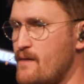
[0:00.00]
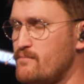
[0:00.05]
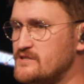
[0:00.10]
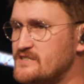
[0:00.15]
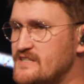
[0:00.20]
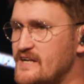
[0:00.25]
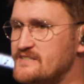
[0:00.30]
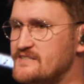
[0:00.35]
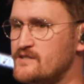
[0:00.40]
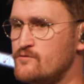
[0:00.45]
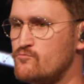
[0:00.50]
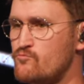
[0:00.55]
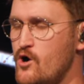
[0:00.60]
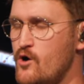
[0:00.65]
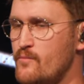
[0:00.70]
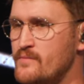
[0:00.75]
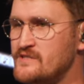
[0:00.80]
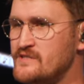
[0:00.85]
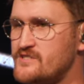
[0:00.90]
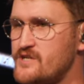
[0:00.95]
says in
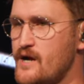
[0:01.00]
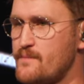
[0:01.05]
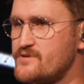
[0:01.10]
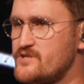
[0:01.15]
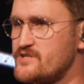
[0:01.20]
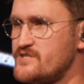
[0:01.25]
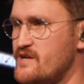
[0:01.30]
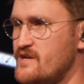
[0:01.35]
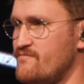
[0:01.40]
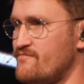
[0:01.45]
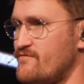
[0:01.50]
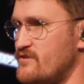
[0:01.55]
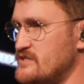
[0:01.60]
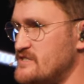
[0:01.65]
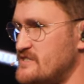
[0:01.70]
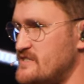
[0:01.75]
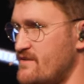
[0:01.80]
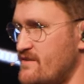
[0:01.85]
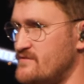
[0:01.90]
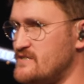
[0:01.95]
Romans chapter ten, verse
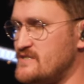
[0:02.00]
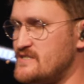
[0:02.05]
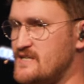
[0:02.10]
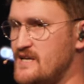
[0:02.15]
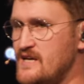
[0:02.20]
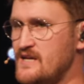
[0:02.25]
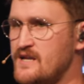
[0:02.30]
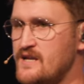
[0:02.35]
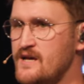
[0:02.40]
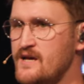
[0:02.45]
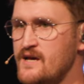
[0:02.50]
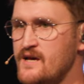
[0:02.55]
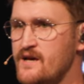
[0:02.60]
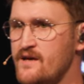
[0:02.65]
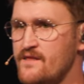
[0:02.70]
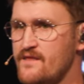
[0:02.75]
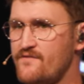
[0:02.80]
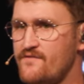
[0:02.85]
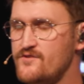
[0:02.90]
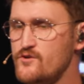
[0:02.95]
seventeen,
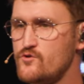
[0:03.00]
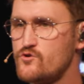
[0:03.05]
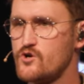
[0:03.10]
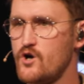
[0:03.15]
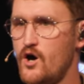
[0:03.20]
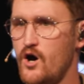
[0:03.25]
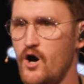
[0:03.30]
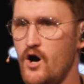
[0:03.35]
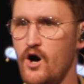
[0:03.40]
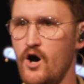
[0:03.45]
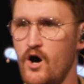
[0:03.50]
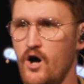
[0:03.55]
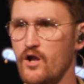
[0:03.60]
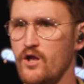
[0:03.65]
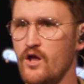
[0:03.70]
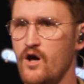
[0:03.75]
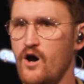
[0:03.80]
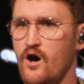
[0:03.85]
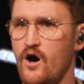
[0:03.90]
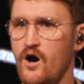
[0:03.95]
if you call
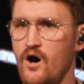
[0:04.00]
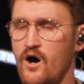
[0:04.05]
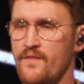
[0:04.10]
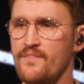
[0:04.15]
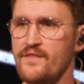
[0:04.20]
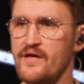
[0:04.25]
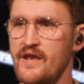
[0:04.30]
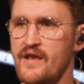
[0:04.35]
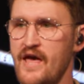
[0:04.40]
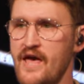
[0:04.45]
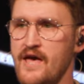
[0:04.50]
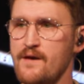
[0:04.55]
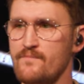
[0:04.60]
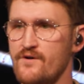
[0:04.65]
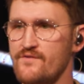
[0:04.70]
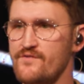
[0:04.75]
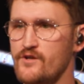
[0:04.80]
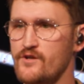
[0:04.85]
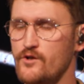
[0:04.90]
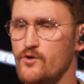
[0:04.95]
on the name
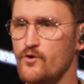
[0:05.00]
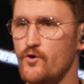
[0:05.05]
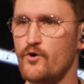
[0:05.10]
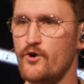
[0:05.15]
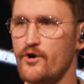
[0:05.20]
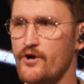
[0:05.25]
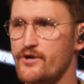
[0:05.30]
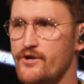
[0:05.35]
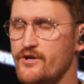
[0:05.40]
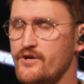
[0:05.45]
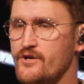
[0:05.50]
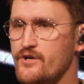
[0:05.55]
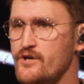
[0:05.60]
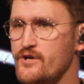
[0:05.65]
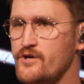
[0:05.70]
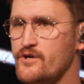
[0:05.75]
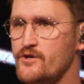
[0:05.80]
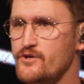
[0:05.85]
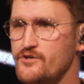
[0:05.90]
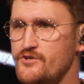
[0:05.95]
of the Lord,
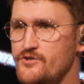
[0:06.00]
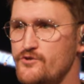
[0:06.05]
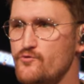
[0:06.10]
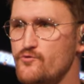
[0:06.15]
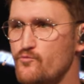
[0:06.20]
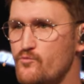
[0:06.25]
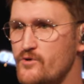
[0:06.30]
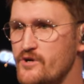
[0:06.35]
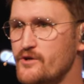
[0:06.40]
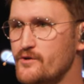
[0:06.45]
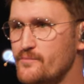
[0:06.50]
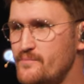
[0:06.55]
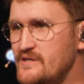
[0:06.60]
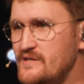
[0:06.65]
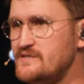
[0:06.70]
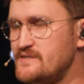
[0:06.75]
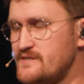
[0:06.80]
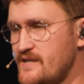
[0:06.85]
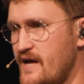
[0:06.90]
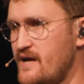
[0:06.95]
you will be
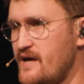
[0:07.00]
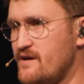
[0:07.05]
saved.